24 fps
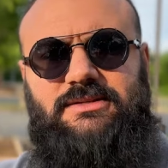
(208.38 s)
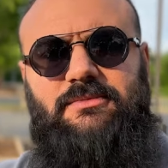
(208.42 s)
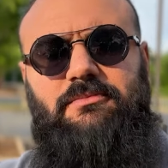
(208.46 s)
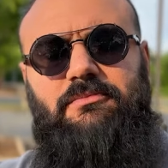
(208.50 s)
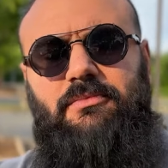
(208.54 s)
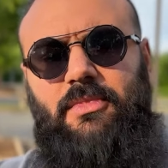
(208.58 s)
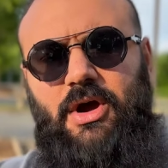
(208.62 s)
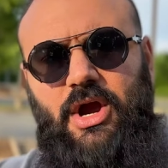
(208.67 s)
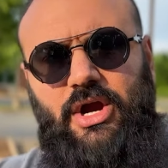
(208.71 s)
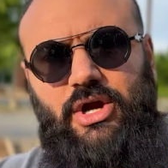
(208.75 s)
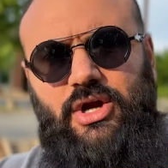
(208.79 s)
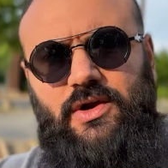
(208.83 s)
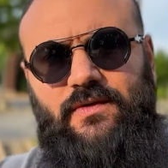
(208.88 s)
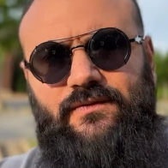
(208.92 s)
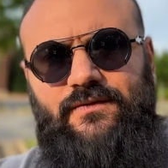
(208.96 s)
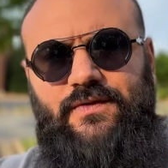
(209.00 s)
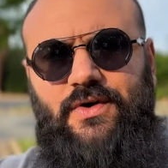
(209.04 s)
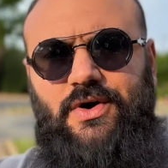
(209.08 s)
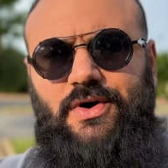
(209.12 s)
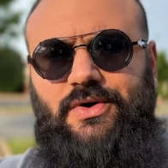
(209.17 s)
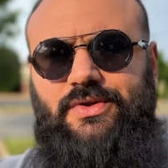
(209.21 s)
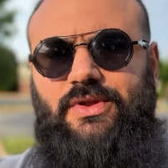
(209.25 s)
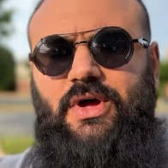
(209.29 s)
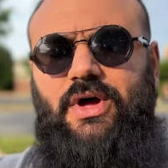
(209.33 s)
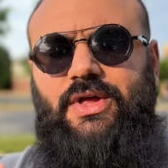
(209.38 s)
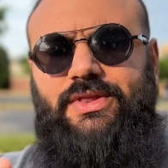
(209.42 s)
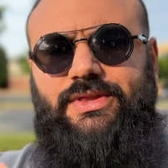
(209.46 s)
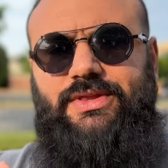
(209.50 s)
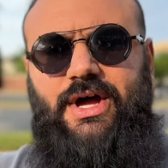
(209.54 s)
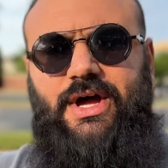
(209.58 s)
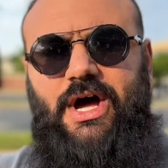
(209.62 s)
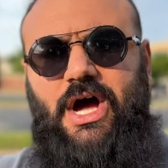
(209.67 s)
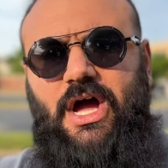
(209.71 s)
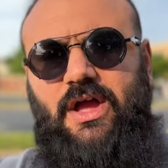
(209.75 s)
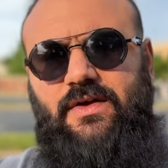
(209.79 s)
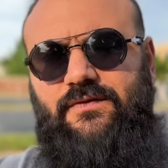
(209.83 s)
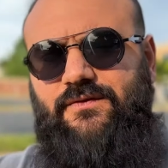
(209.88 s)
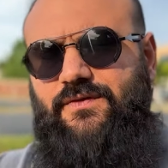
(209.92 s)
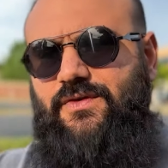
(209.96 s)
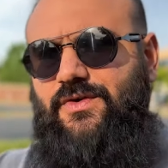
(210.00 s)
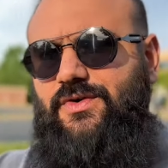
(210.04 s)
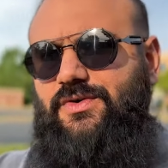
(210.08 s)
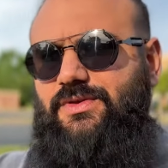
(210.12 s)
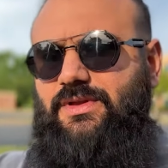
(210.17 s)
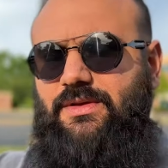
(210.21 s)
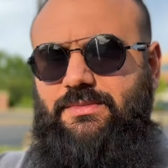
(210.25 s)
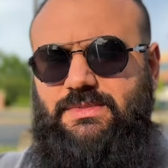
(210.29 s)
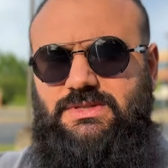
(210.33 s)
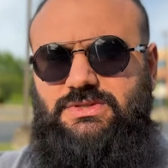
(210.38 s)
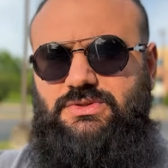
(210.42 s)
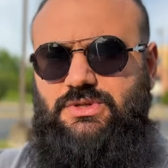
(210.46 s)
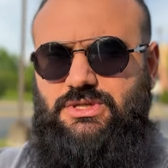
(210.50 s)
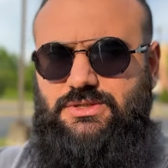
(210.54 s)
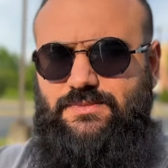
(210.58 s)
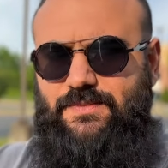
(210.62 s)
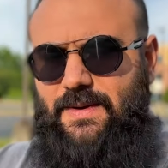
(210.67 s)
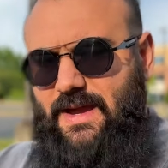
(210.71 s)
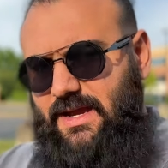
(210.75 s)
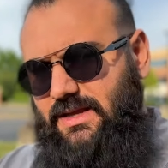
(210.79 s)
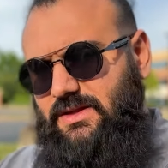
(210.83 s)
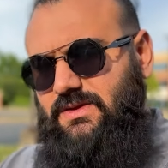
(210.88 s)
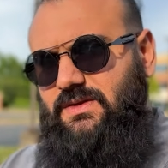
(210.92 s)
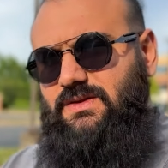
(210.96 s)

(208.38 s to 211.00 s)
microphone on the iPhone. Let me switch back to